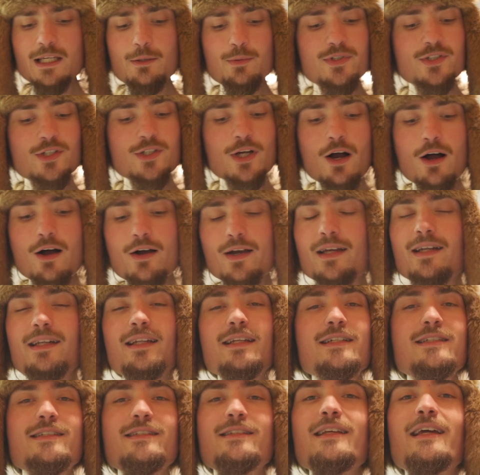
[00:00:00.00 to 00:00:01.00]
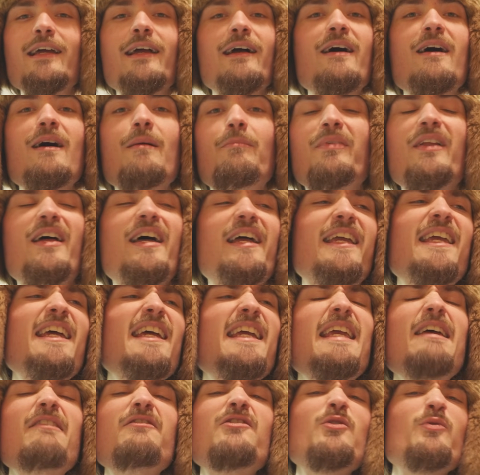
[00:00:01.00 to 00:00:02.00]
he was talking this thing up like
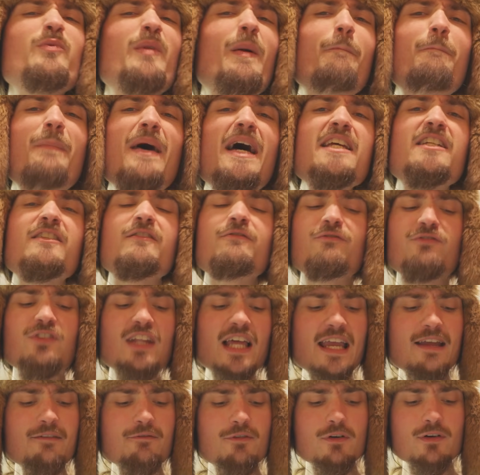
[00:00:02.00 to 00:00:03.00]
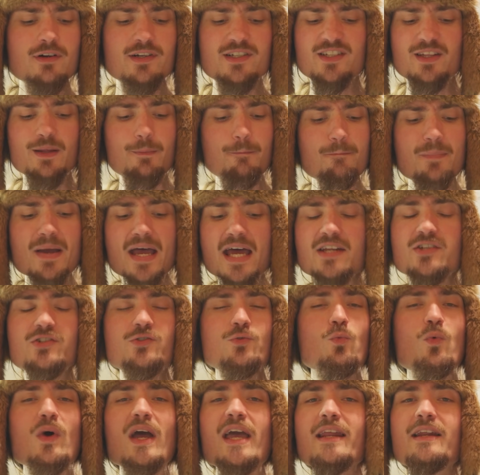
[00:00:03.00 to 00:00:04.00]
it gives you the best flavor. It's the
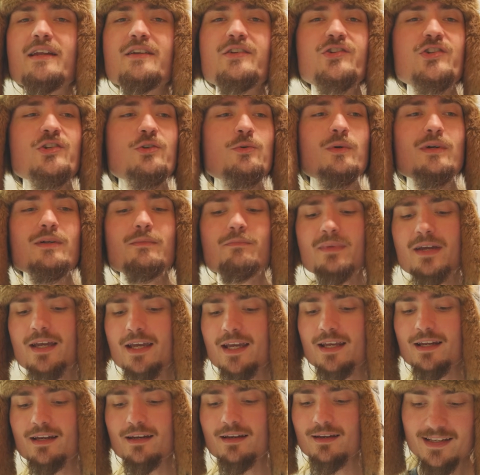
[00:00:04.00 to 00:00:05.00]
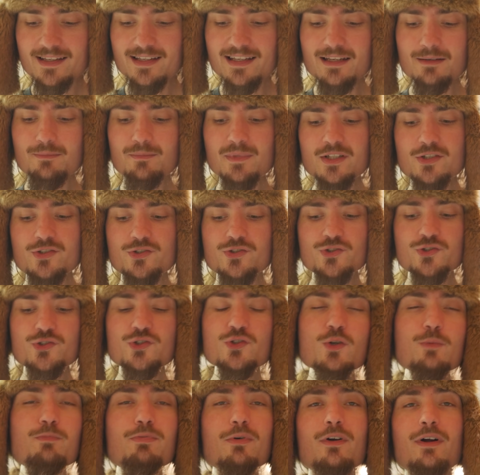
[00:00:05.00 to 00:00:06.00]
best way to do it, man. Getting me
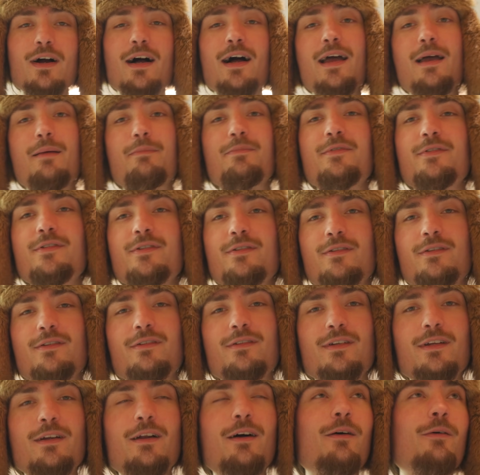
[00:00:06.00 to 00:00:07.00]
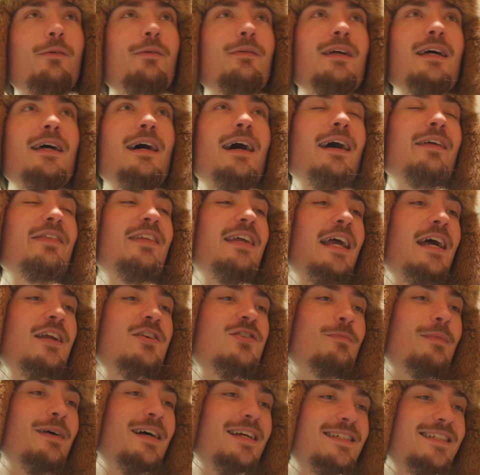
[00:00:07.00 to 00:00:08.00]
super hyped, you know, on the
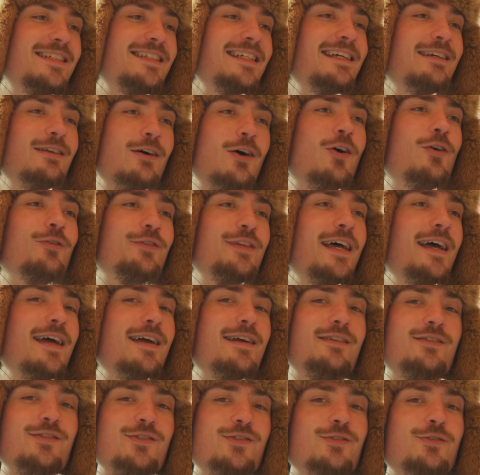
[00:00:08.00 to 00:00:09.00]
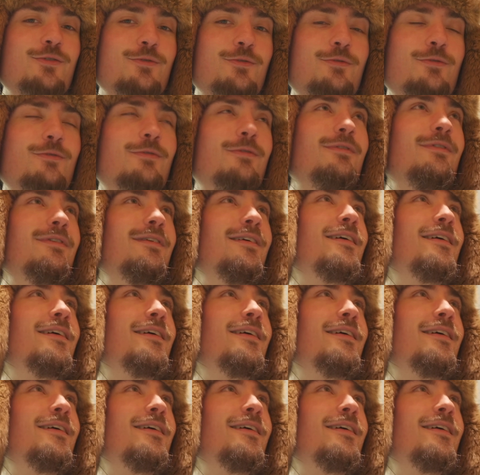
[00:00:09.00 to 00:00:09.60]
edge of my seat all day at school.